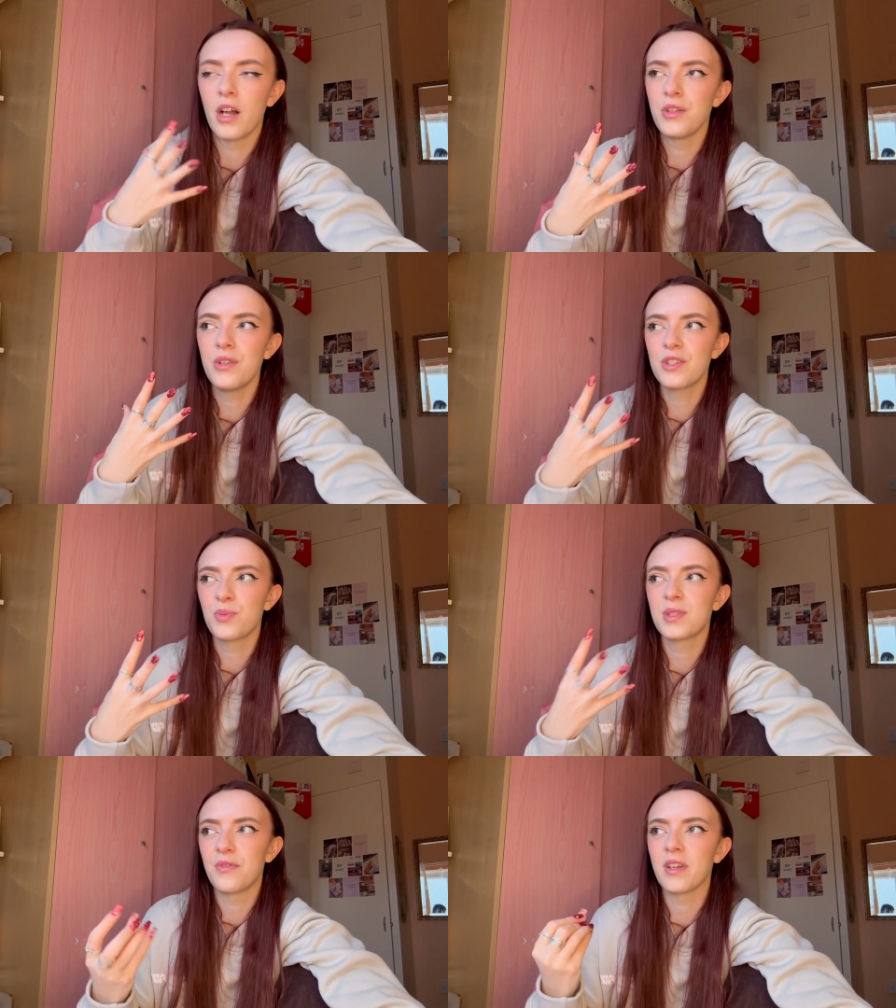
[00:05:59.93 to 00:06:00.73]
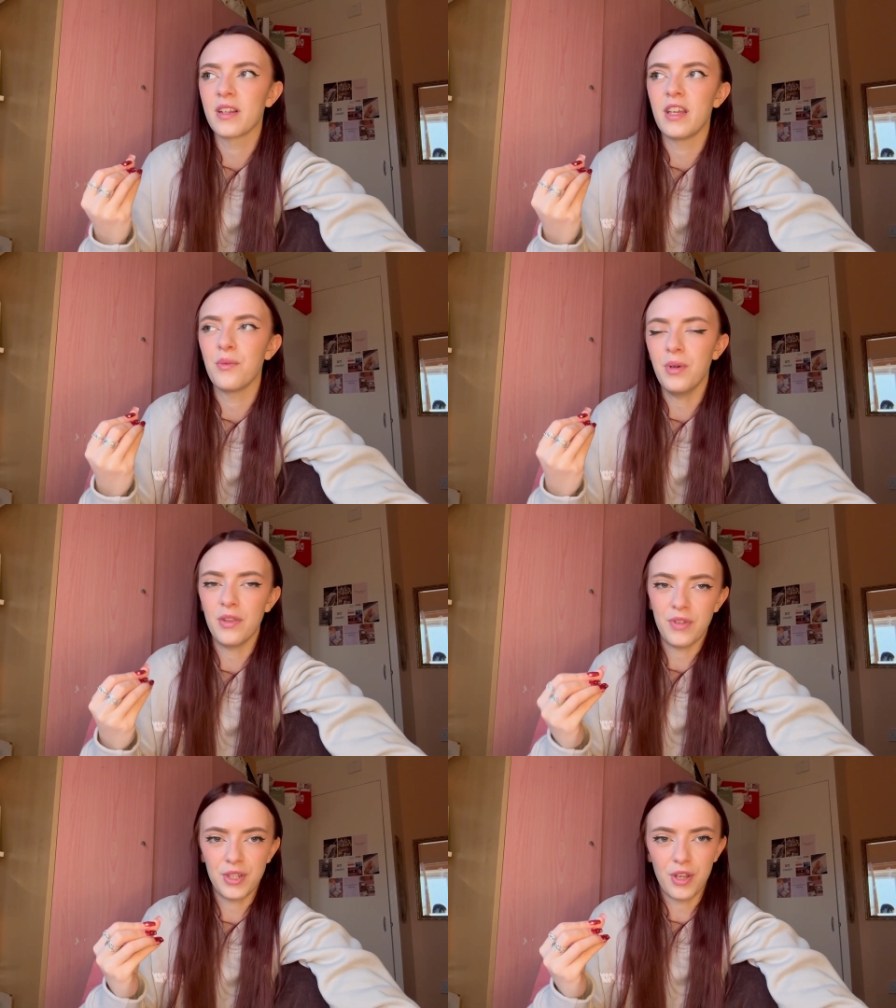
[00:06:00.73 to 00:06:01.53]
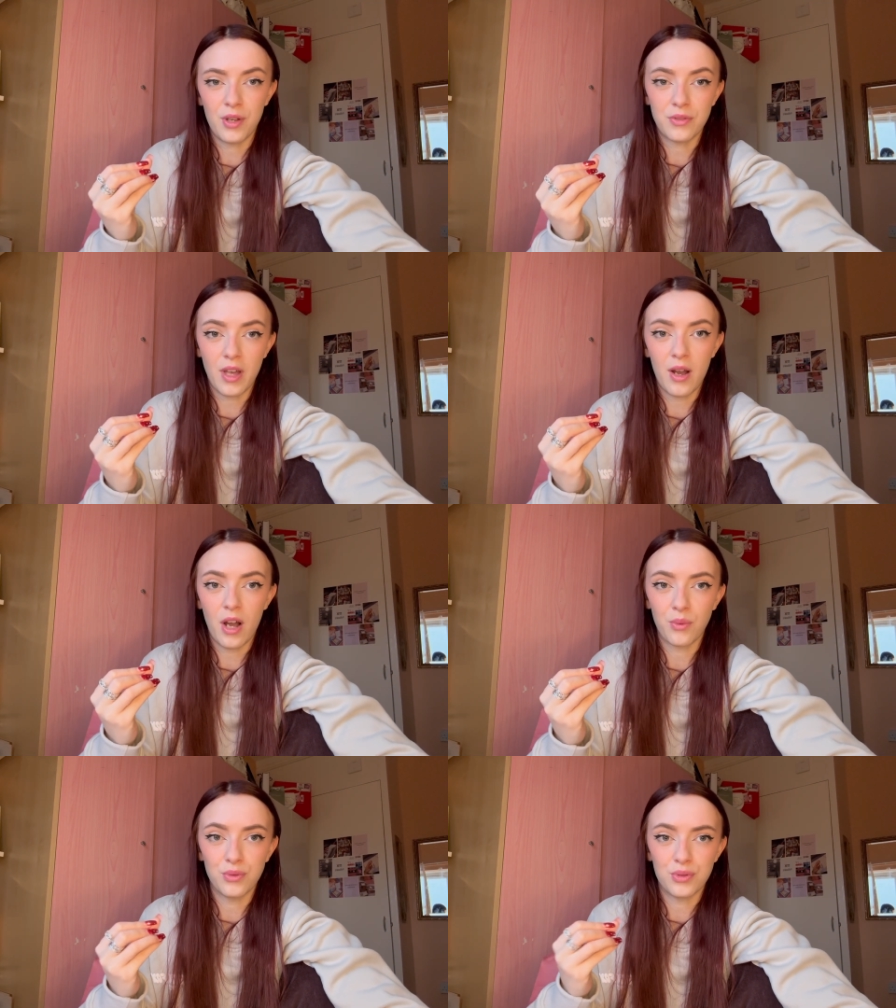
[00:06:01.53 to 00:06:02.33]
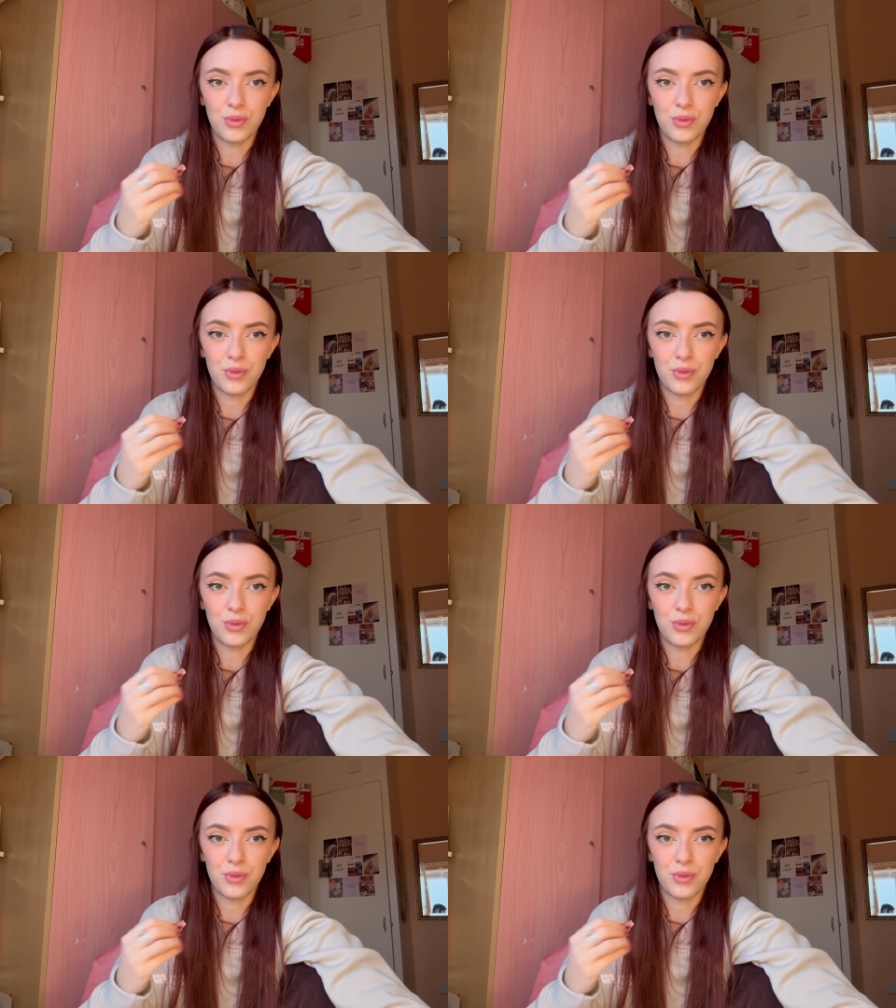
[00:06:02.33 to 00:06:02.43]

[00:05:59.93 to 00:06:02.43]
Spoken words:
I do this specifically with videos that I want to